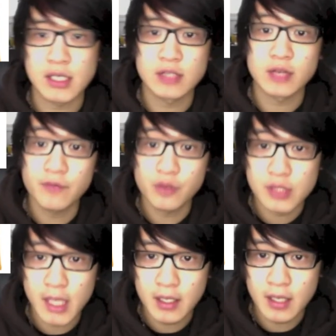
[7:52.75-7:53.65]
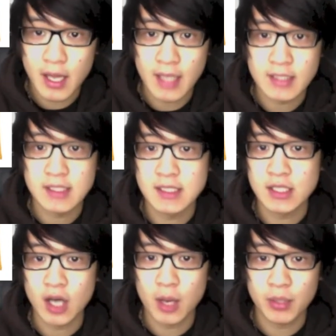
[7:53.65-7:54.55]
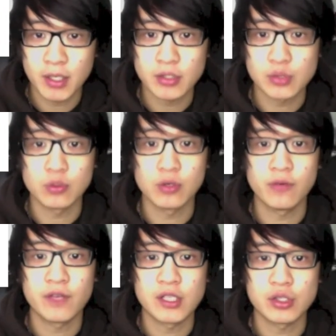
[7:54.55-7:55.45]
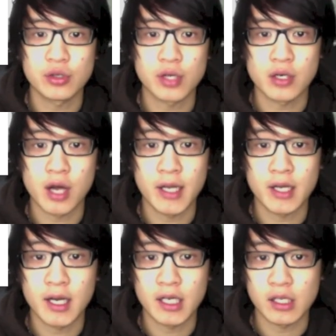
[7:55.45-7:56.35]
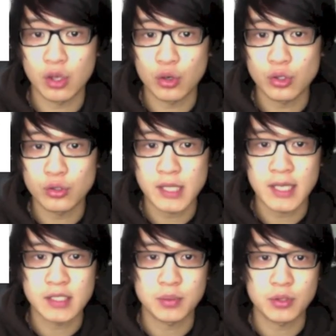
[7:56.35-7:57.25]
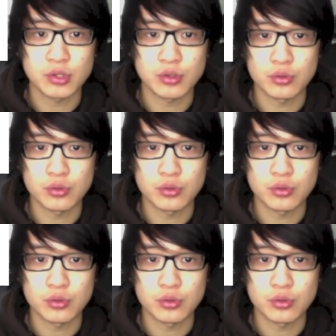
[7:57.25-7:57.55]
the Grateful Dead and ZZ Top players will feature their iconic logos as opposed